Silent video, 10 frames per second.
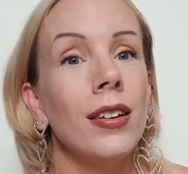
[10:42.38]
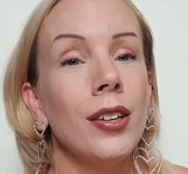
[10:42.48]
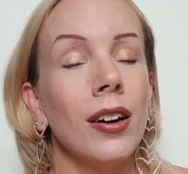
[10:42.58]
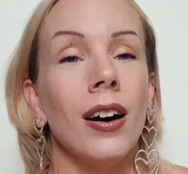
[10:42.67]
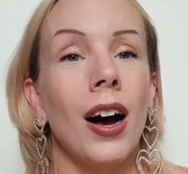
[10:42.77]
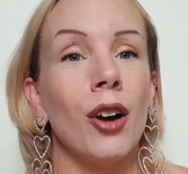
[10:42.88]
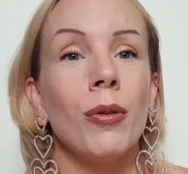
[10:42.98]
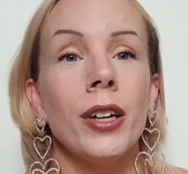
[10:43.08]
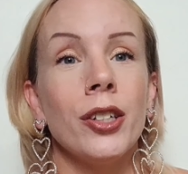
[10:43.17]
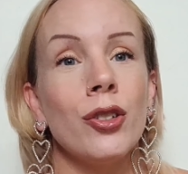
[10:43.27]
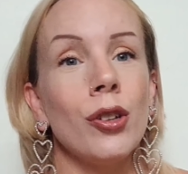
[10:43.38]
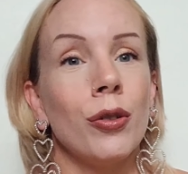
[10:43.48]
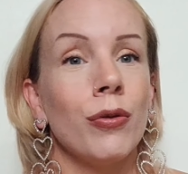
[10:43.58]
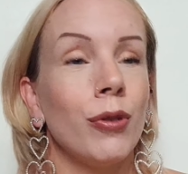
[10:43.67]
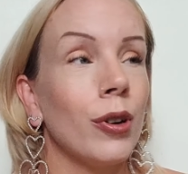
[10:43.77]
Y'all, I run in
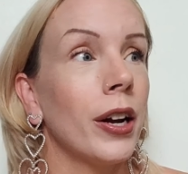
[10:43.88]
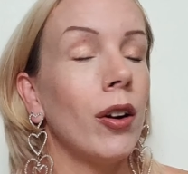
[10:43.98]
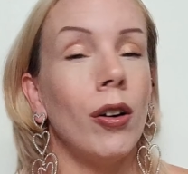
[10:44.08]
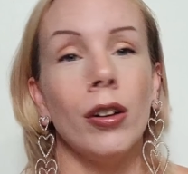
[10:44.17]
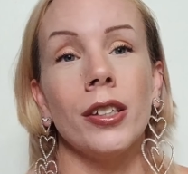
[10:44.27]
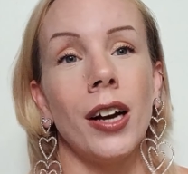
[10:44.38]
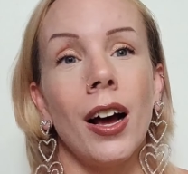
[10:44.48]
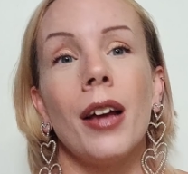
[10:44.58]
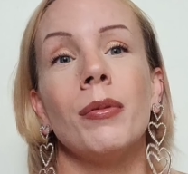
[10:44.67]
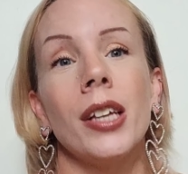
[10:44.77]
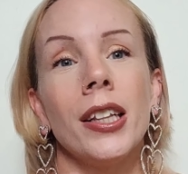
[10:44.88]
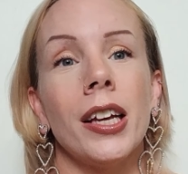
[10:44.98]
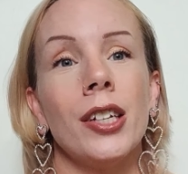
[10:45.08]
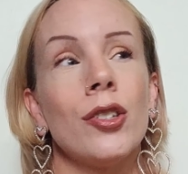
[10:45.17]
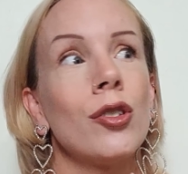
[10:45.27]
zone 4 at all times, and
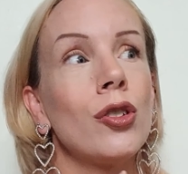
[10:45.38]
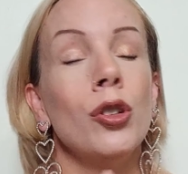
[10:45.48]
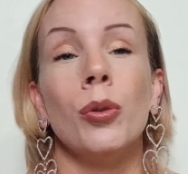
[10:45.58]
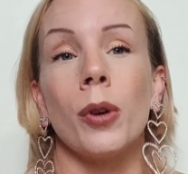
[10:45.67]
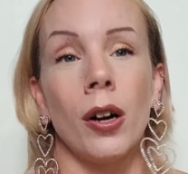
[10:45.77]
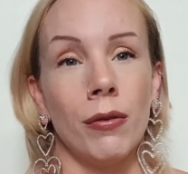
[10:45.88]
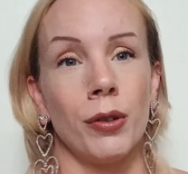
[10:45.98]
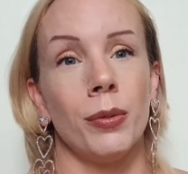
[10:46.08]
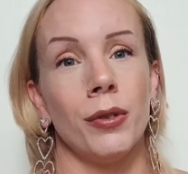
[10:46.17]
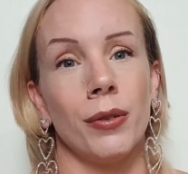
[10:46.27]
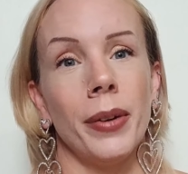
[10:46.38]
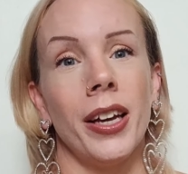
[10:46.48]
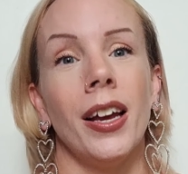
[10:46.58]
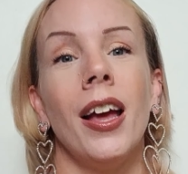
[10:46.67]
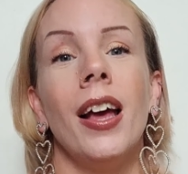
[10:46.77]
that is super comfortable for
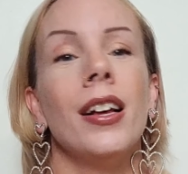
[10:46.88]
me.